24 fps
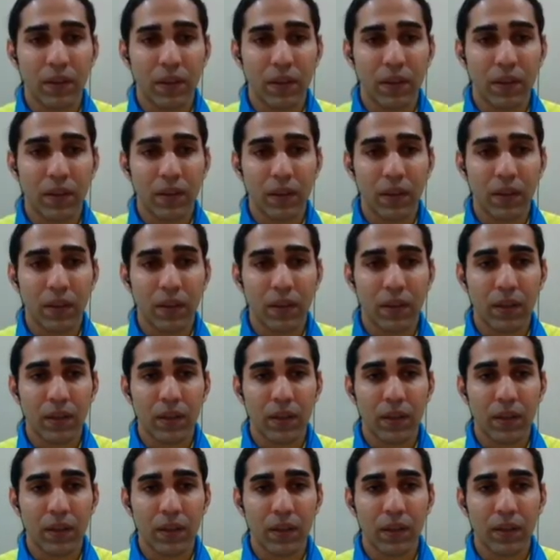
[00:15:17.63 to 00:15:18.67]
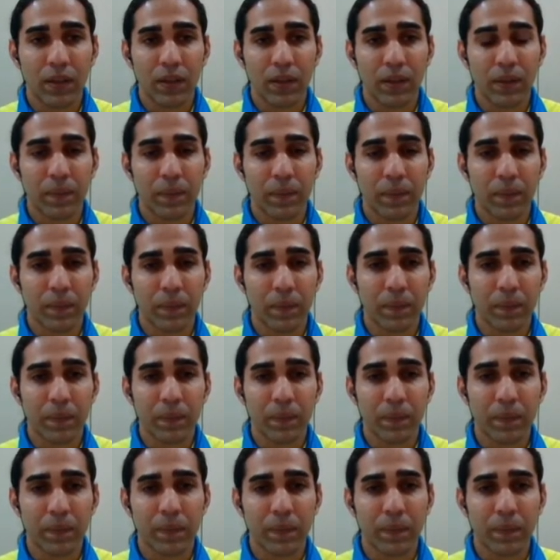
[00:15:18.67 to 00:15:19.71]

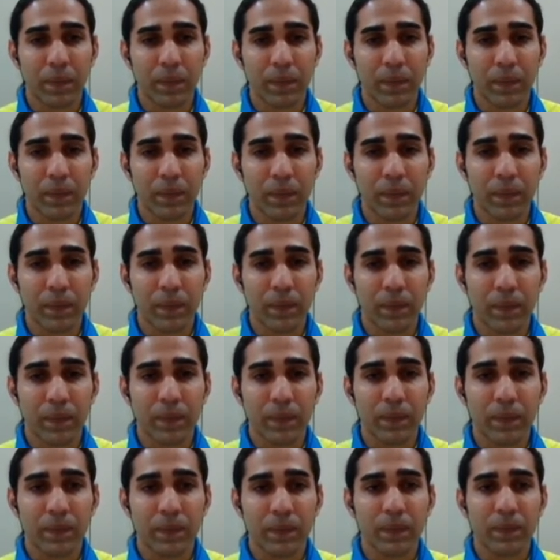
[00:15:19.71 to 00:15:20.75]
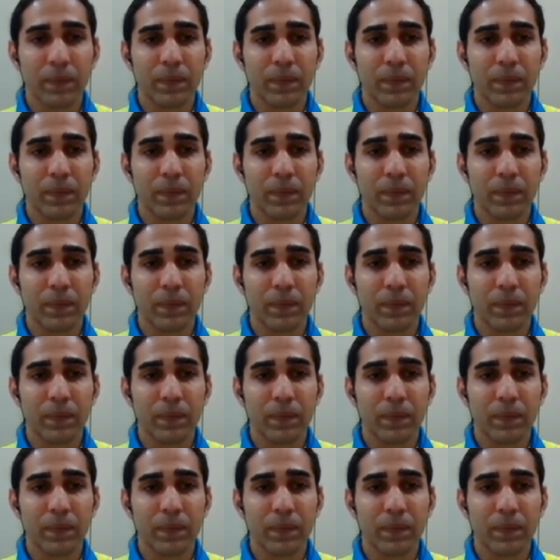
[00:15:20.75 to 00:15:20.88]
(not speaking)